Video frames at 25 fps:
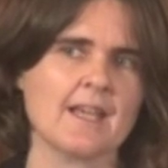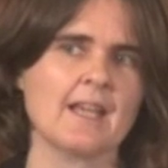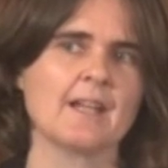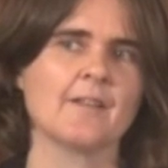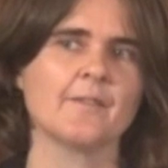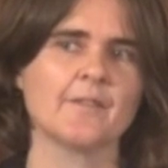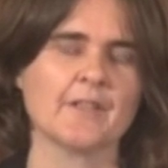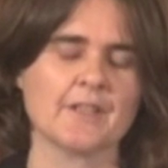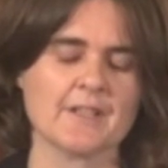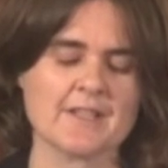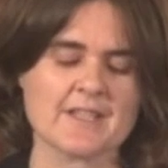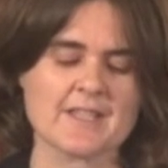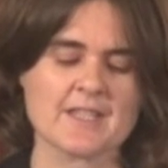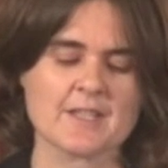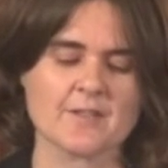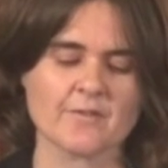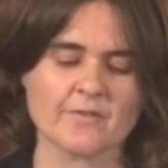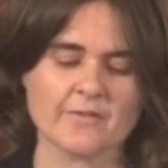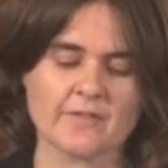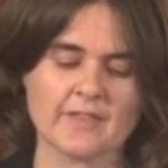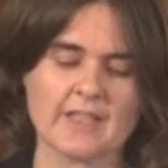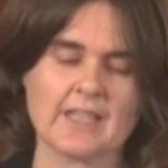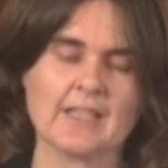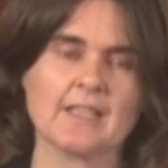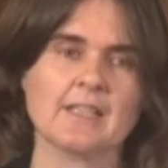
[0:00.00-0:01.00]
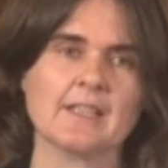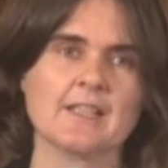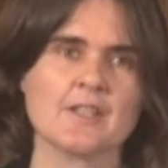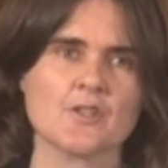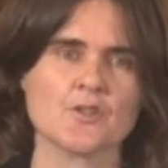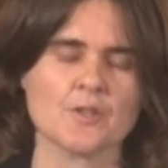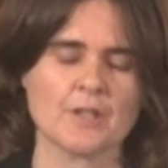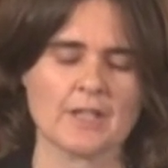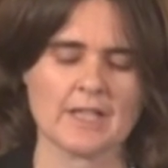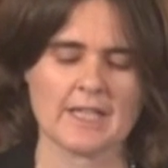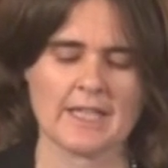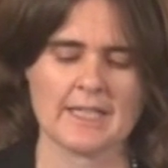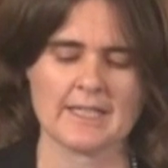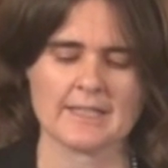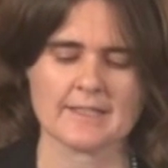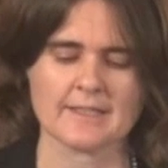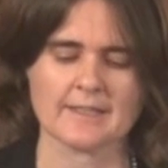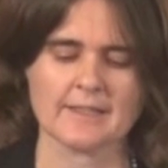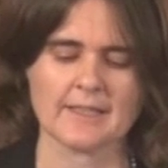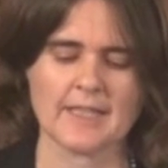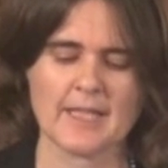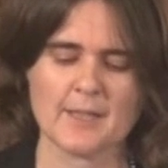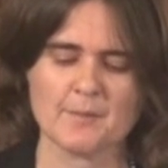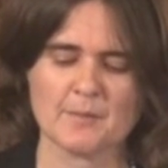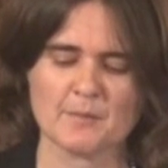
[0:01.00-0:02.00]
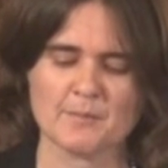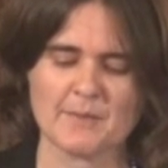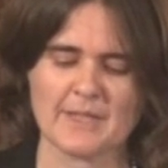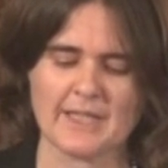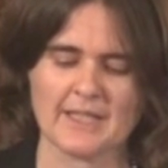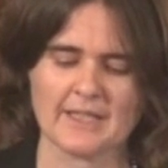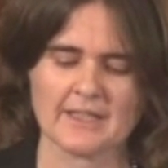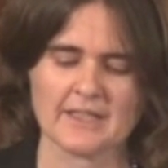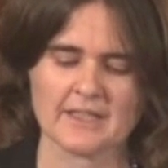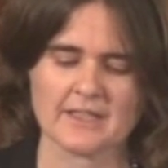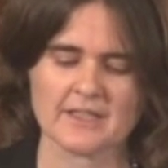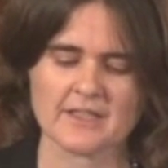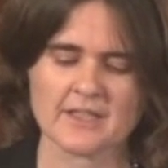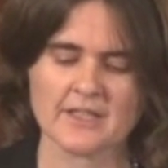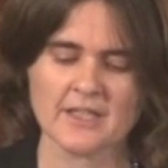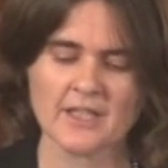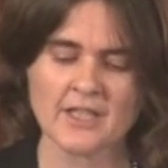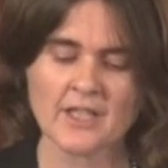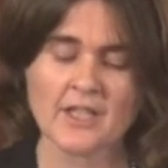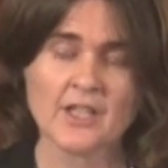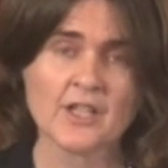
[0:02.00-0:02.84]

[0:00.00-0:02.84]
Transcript: and a very severely truncated labor market